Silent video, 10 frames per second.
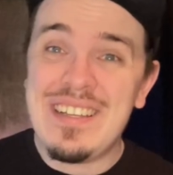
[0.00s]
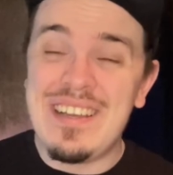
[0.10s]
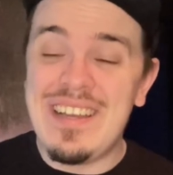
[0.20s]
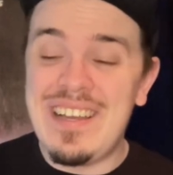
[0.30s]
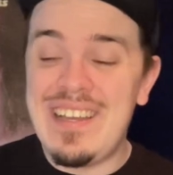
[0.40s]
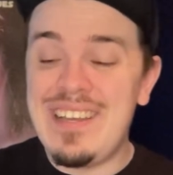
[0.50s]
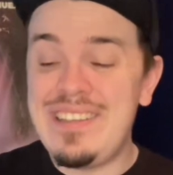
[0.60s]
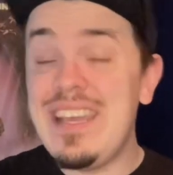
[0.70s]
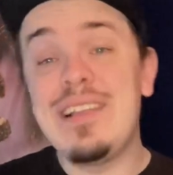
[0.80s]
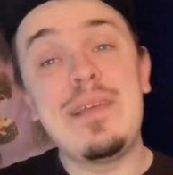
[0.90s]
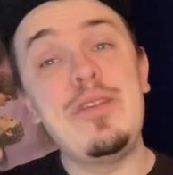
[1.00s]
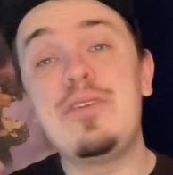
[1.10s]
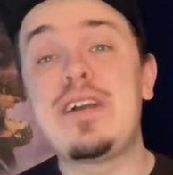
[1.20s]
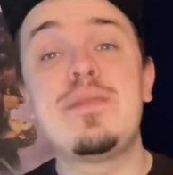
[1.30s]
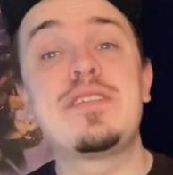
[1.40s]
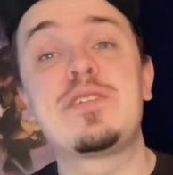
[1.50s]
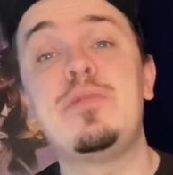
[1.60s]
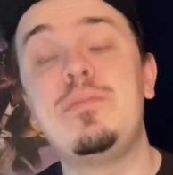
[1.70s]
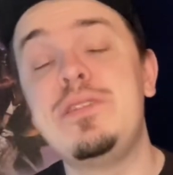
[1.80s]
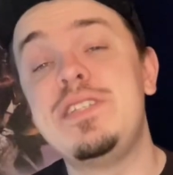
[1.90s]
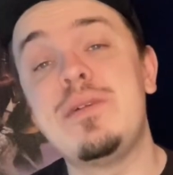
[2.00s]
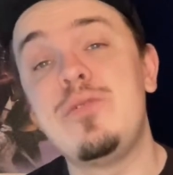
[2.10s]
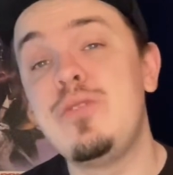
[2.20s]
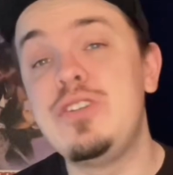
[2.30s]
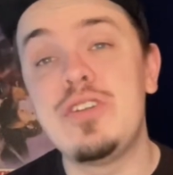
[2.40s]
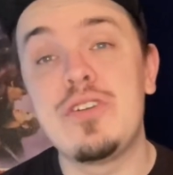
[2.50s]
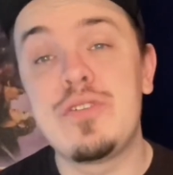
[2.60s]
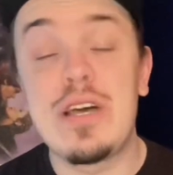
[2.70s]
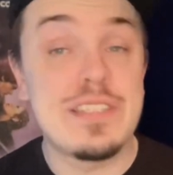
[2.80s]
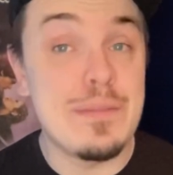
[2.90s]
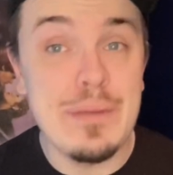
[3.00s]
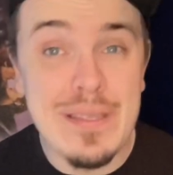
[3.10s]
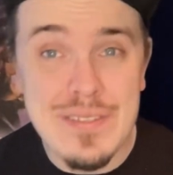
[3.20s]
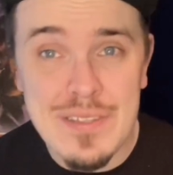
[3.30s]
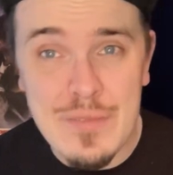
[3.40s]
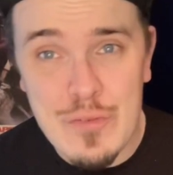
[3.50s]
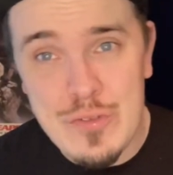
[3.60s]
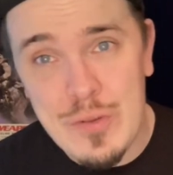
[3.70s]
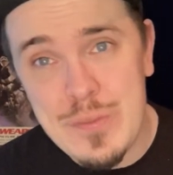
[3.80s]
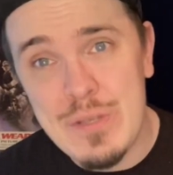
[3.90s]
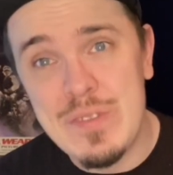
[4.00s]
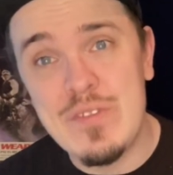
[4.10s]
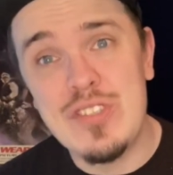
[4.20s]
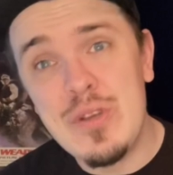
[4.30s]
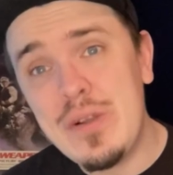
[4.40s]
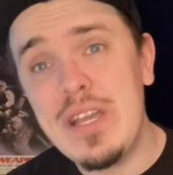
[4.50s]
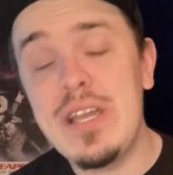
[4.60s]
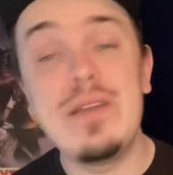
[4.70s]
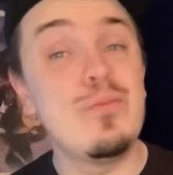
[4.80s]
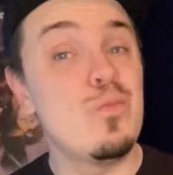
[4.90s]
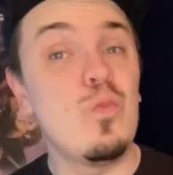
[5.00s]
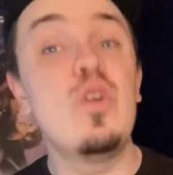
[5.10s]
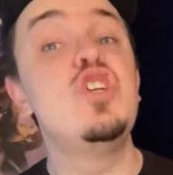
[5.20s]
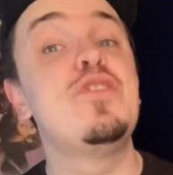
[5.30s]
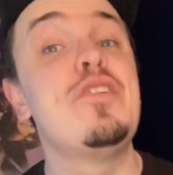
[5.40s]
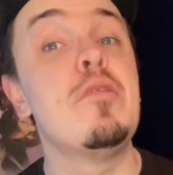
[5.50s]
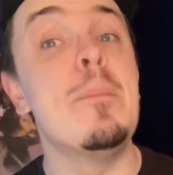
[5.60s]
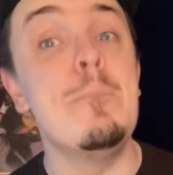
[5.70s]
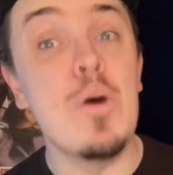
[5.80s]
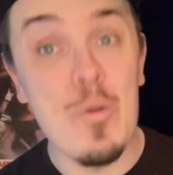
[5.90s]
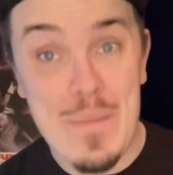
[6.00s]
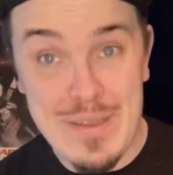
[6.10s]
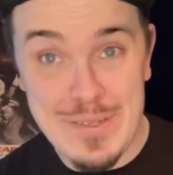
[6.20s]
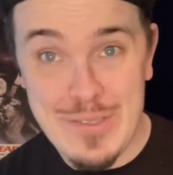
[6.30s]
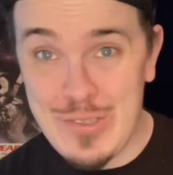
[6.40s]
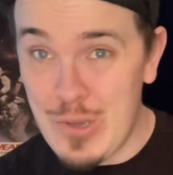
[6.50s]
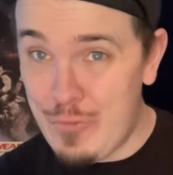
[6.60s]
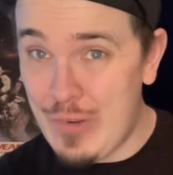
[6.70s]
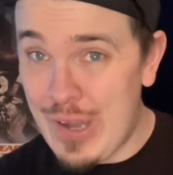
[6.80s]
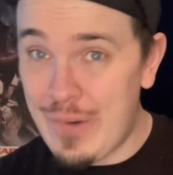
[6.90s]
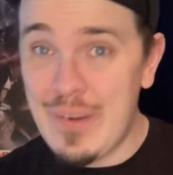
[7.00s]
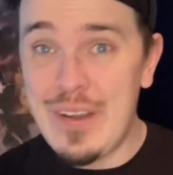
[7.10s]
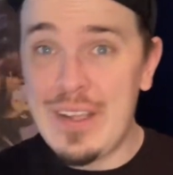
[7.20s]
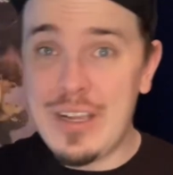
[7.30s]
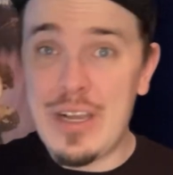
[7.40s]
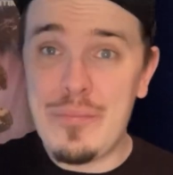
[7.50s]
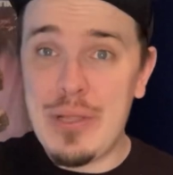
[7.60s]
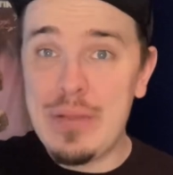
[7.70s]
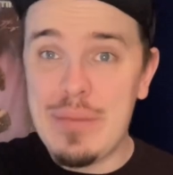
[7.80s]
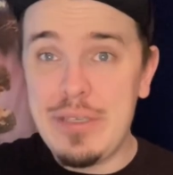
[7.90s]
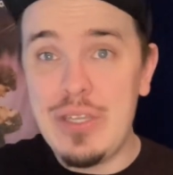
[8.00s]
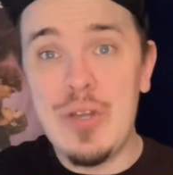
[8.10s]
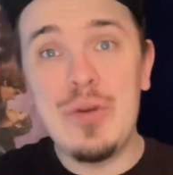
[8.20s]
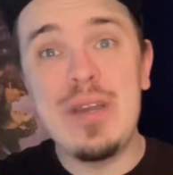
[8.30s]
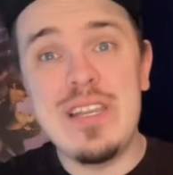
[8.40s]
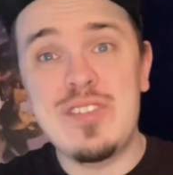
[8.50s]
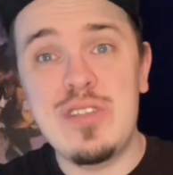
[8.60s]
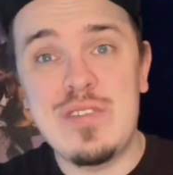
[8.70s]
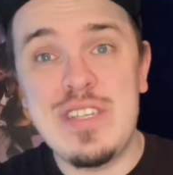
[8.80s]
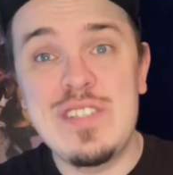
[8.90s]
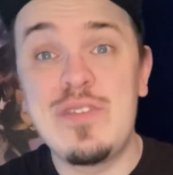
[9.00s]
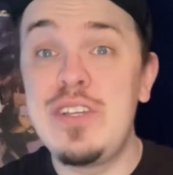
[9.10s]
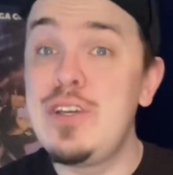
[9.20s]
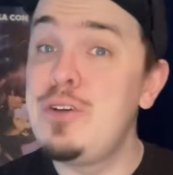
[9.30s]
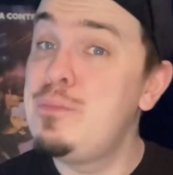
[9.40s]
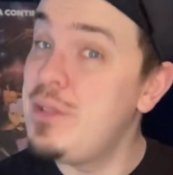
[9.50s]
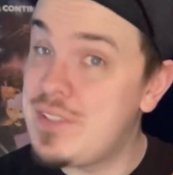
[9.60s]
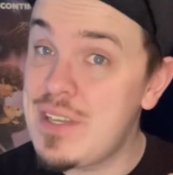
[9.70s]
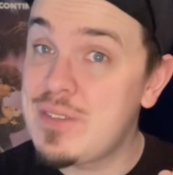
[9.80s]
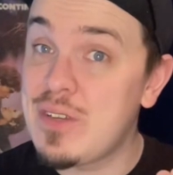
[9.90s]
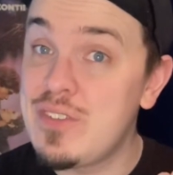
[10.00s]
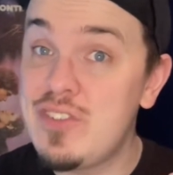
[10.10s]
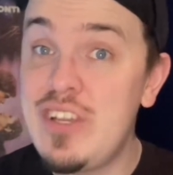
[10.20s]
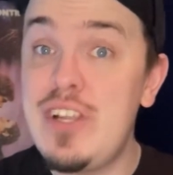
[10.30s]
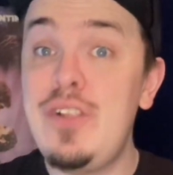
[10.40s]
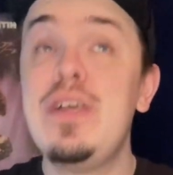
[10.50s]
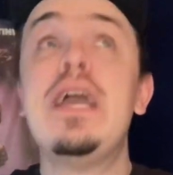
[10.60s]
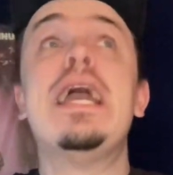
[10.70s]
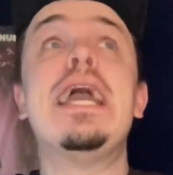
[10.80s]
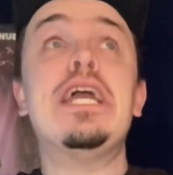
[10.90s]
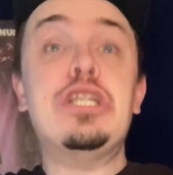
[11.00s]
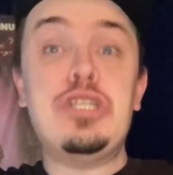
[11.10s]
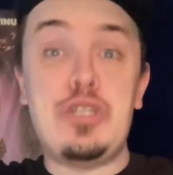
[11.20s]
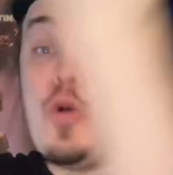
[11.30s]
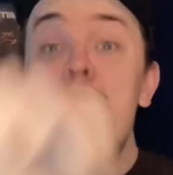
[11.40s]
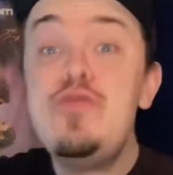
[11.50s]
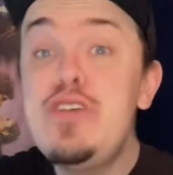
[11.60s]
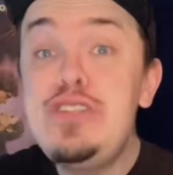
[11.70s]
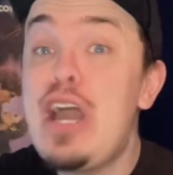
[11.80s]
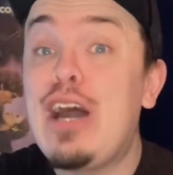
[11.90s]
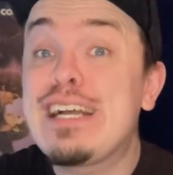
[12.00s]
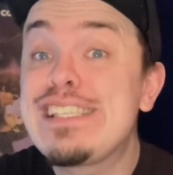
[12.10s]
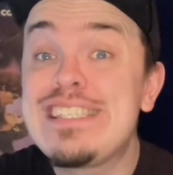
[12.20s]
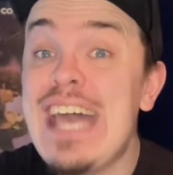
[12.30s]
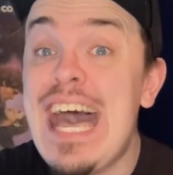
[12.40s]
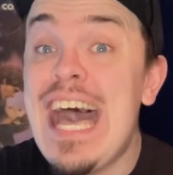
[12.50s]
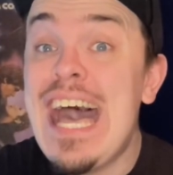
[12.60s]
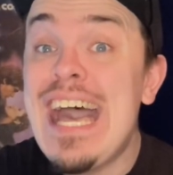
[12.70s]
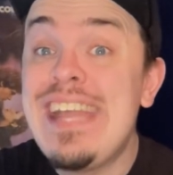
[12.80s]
And yeah, let me know in the comment section below. Please tell me what is your thoughts and opinions on the first two episodes of Ahsoka and what is your favorite moment so far. Comment below, let me know. And as always, like this video, please like, subscribe to this channel, and join the dark side.